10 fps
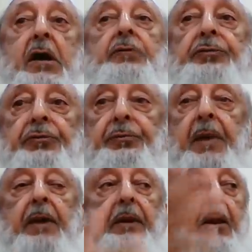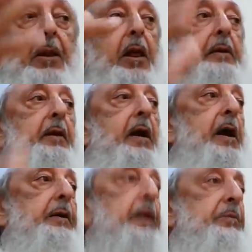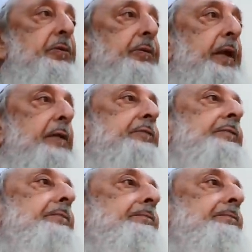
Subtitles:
cursed by the Lord God himself.